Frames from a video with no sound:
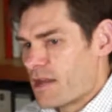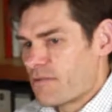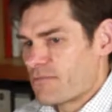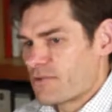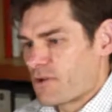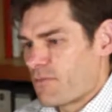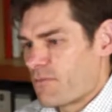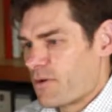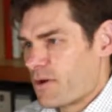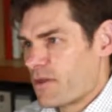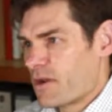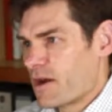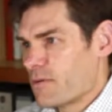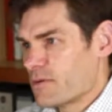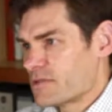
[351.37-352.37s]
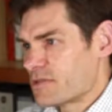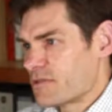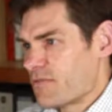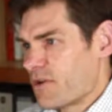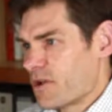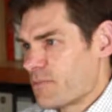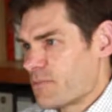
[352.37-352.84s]
of software that I was
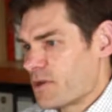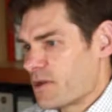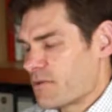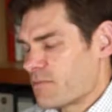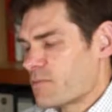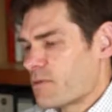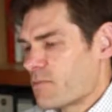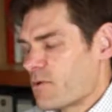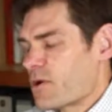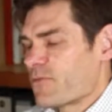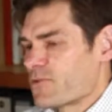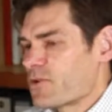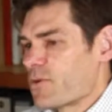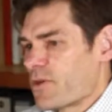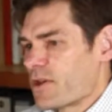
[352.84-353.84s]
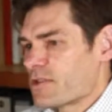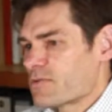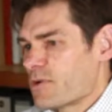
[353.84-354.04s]
developing were of two things.